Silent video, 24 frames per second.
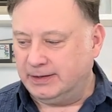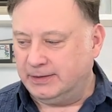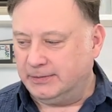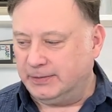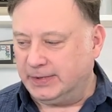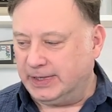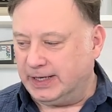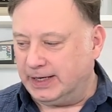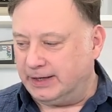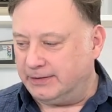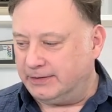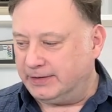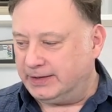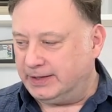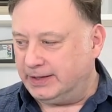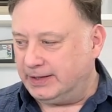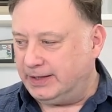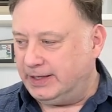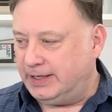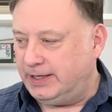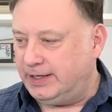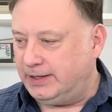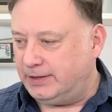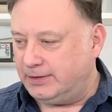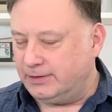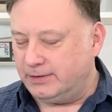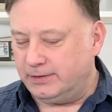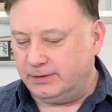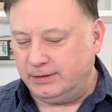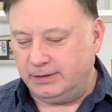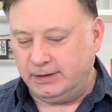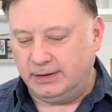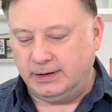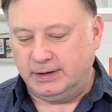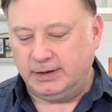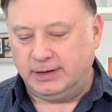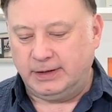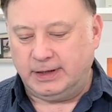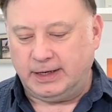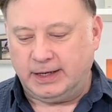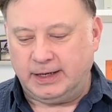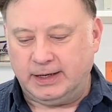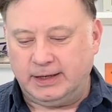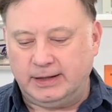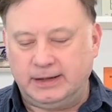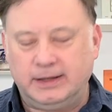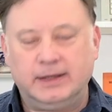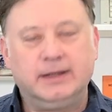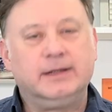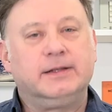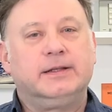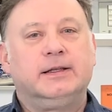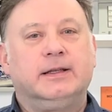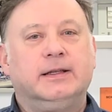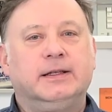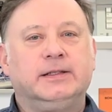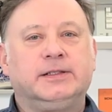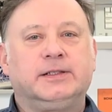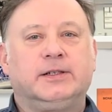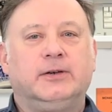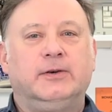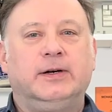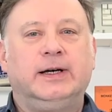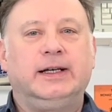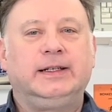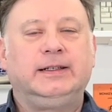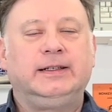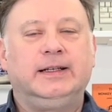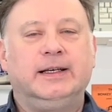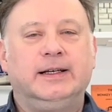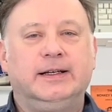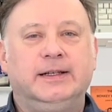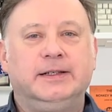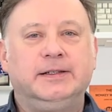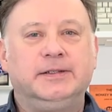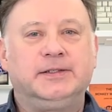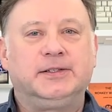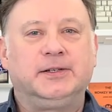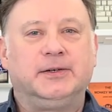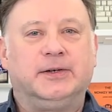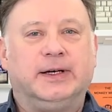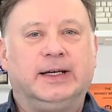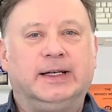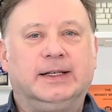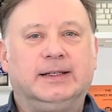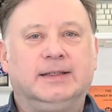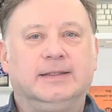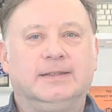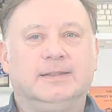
got everything here, and let's go ahead and get into it.